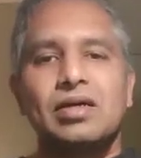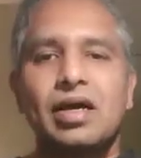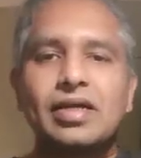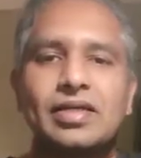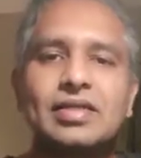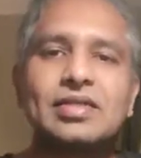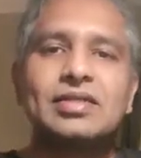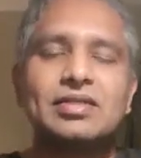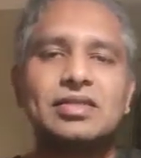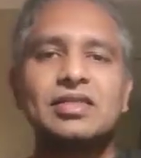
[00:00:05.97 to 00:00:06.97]
Hi,
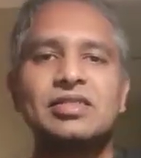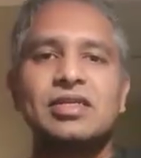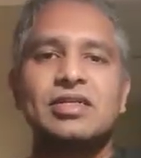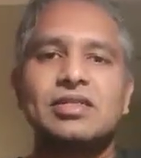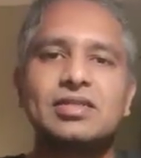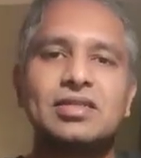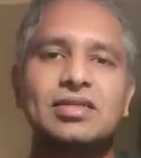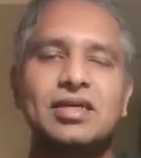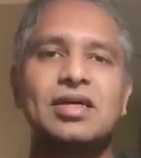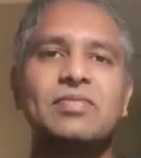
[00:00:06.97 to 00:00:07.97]
this is Sharath.
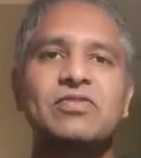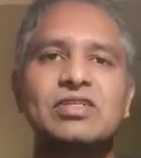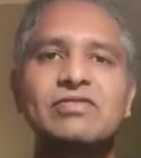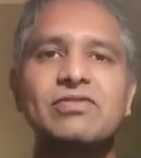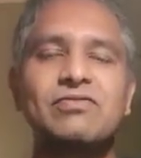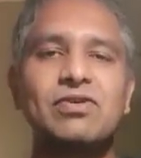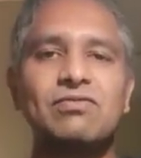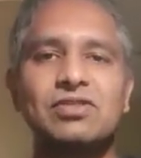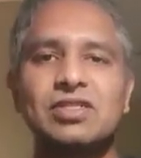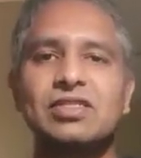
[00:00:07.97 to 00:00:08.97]
I am working for
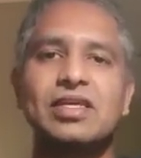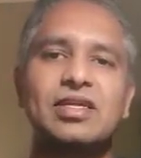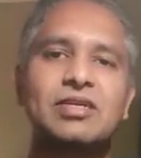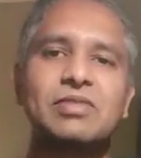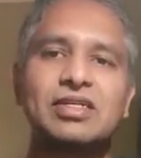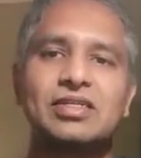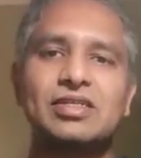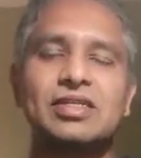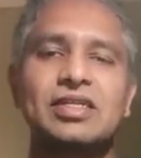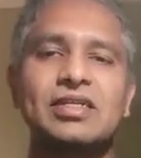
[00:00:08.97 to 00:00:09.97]
Volvo Trucks Handling
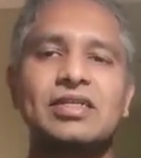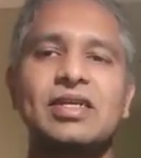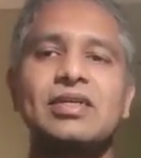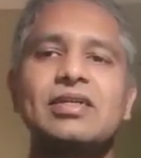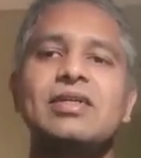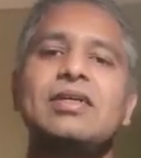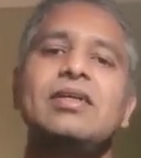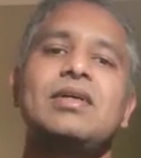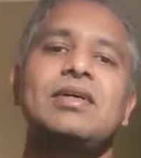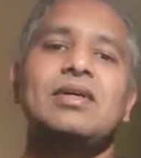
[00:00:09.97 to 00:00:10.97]
Marketing in India.
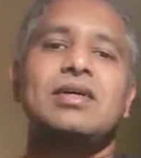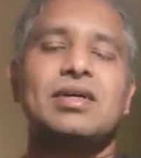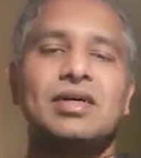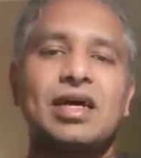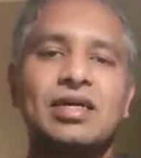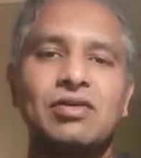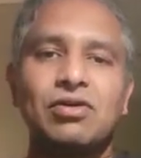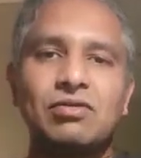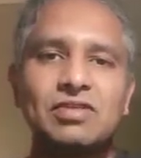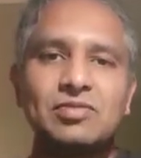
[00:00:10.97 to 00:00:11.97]
I have
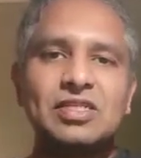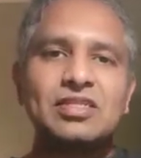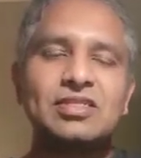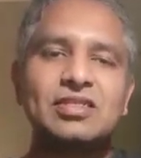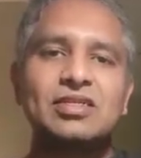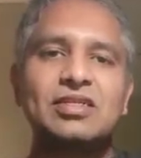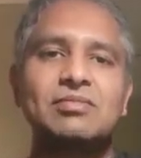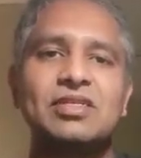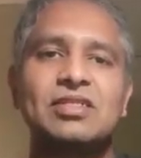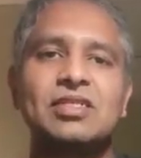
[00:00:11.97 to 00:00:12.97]
always been interested in
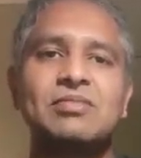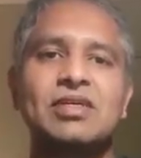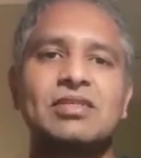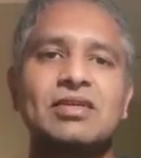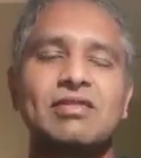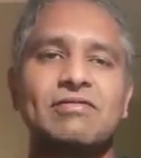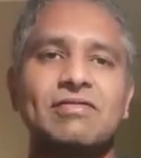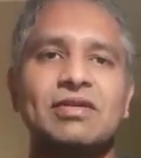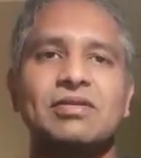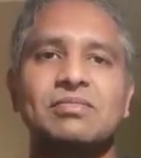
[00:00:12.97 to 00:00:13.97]
bettering myself,
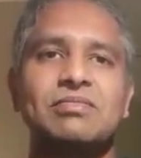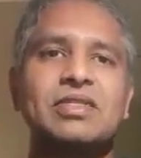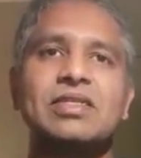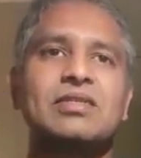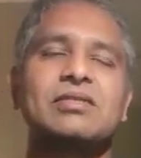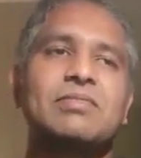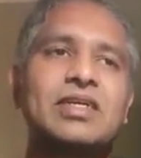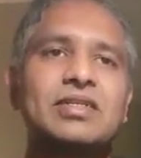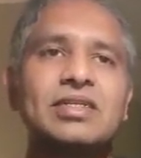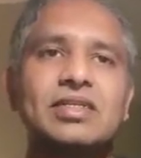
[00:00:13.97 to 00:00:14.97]
be it
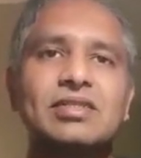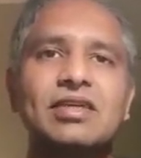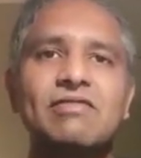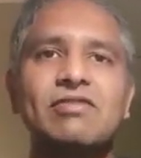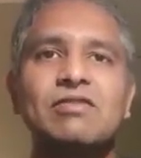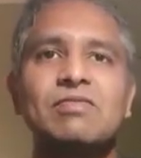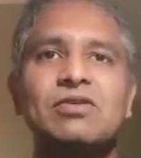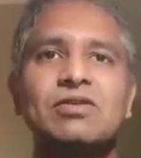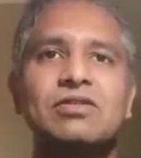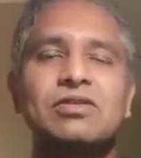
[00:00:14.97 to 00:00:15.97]
by reading self-help
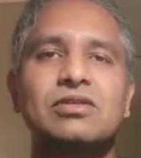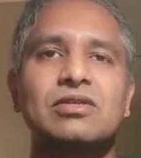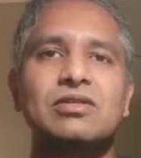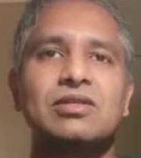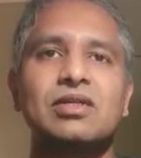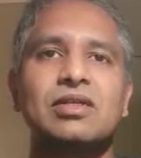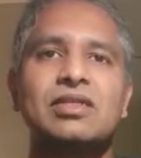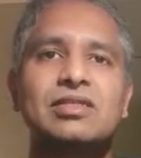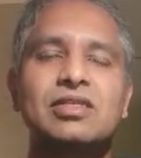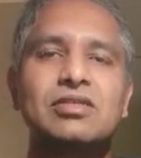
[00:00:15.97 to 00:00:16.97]
books or
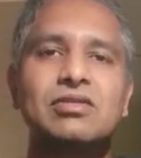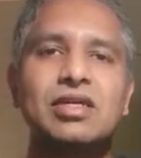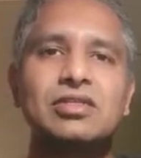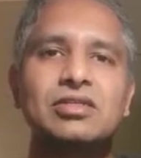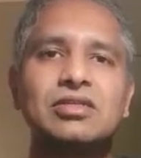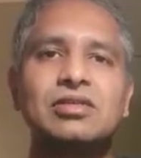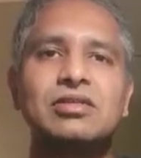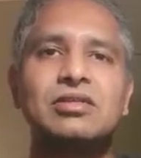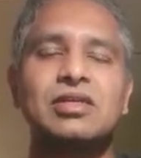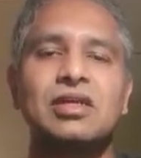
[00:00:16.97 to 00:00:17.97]
listening to
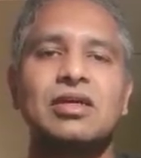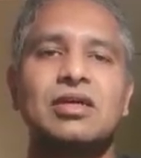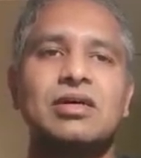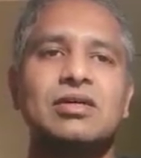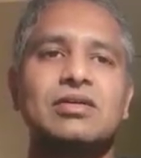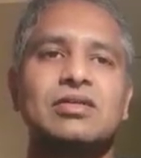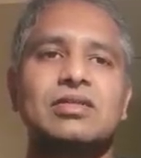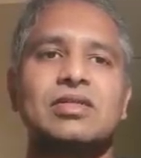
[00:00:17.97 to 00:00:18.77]
lectures or